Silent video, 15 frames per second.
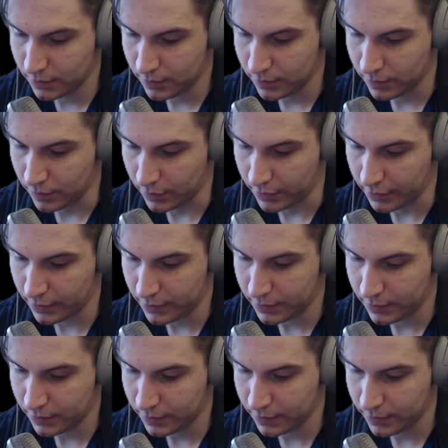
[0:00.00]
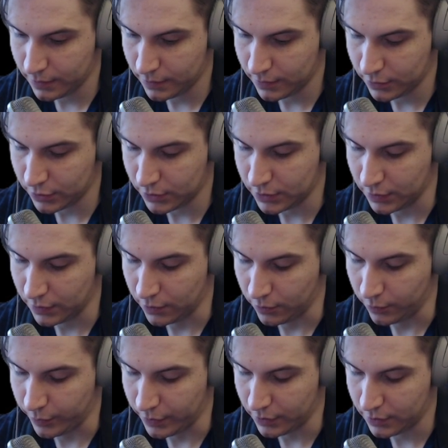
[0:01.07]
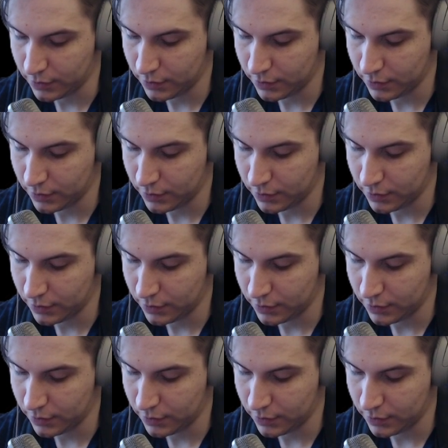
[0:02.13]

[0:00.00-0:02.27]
right? Just a little bit.